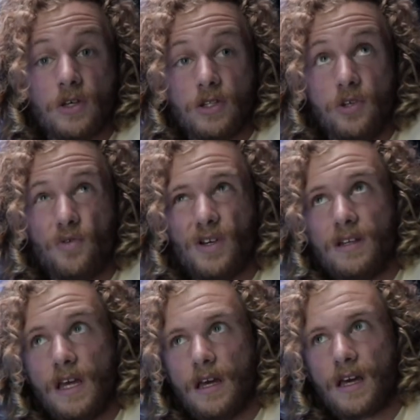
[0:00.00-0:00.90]
You
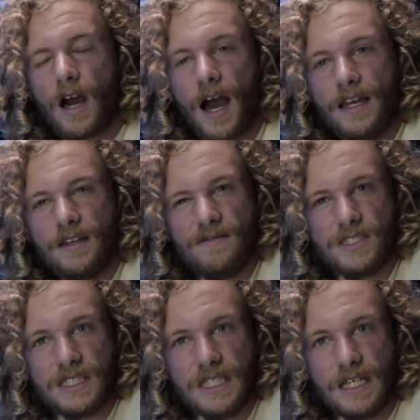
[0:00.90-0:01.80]
could kind of
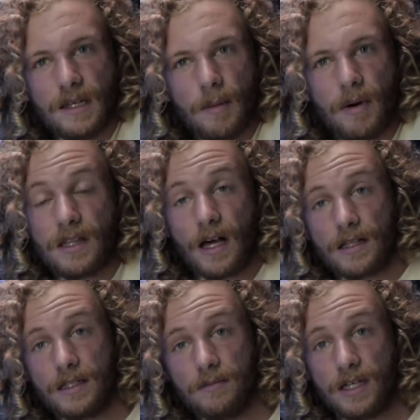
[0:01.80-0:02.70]
see it, but
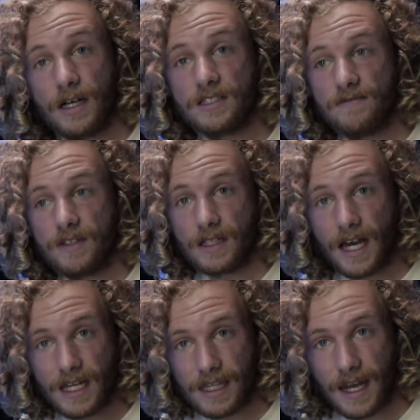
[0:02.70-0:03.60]
luckily because of the
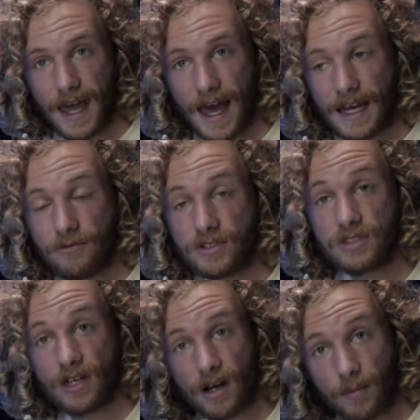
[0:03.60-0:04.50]
lighting that I had, it was
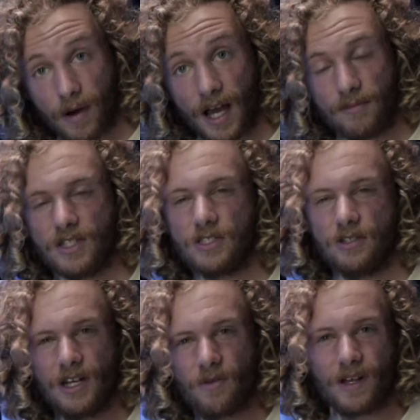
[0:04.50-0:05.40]
dark behind me, so
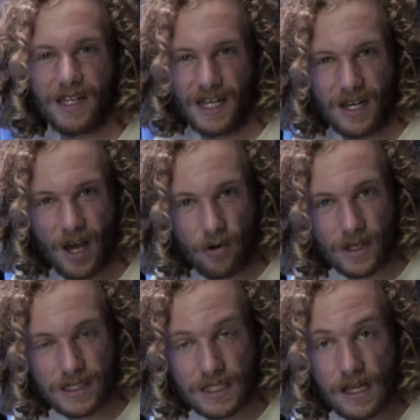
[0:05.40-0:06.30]
you didn't really
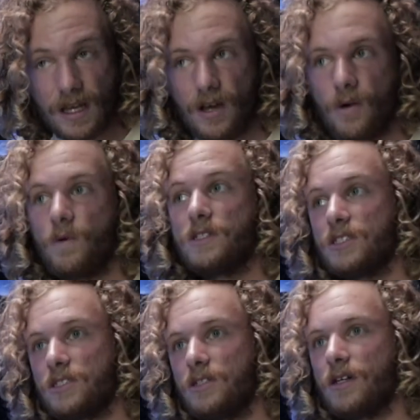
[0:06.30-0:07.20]
notice, which
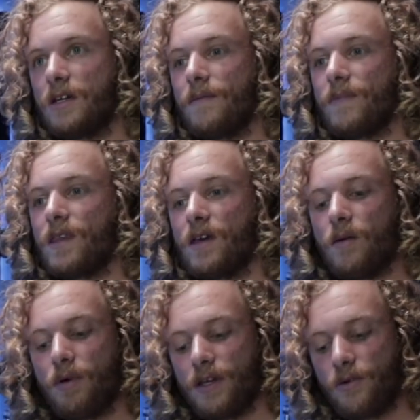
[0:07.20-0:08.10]
is good.
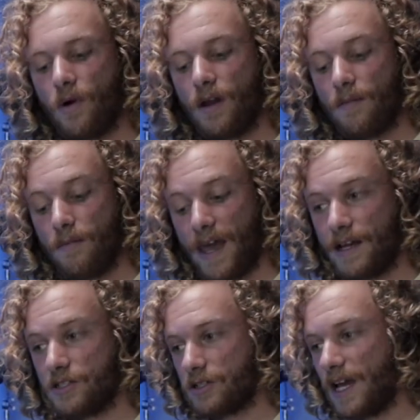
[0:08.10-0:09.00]
But you want to
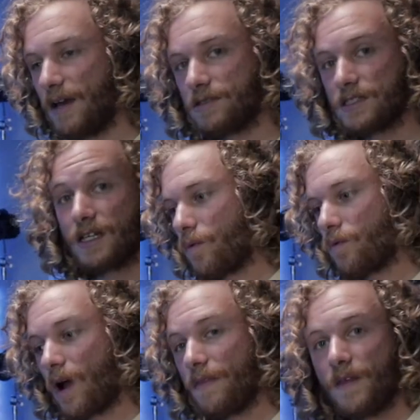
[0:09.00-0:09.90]
manage your cables.
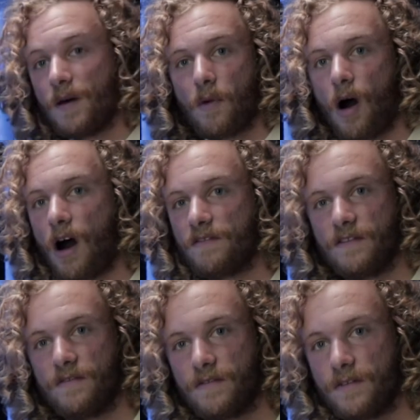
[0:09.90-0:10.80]
Run off
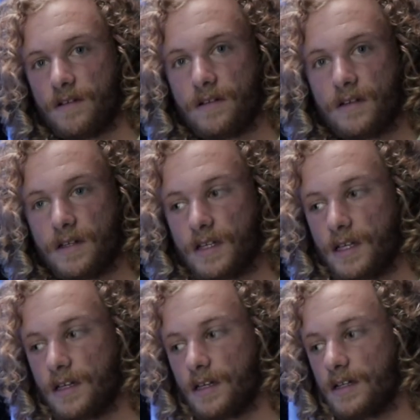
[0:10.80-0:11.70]
of
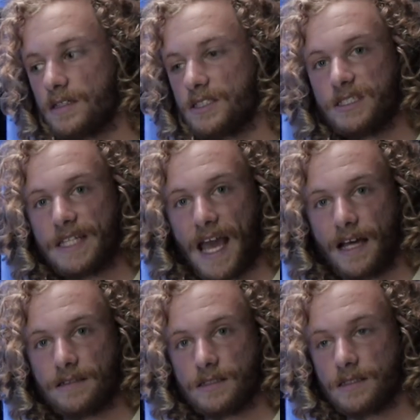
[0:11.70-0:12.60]

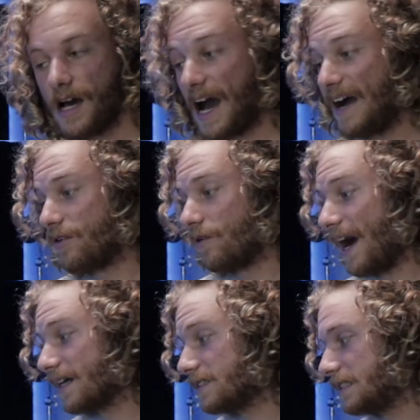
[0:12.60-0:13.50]
stands. I have a
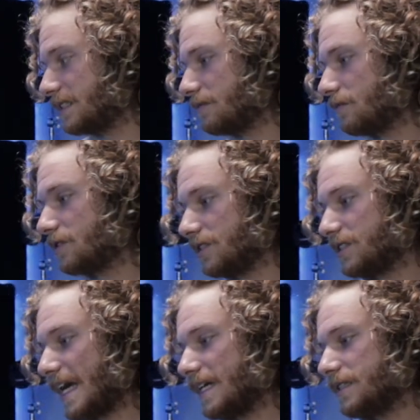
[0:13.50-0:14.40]
rack system, which is
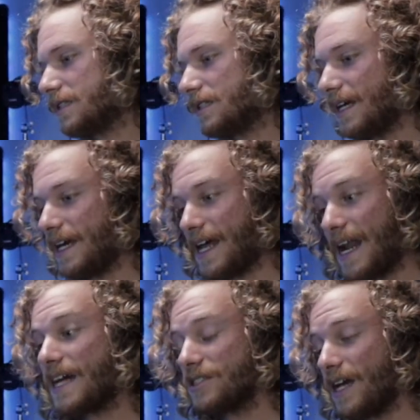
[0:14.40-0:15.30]
nice, and that
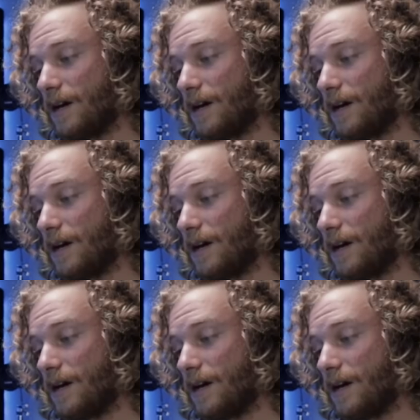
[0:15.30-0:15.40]
actually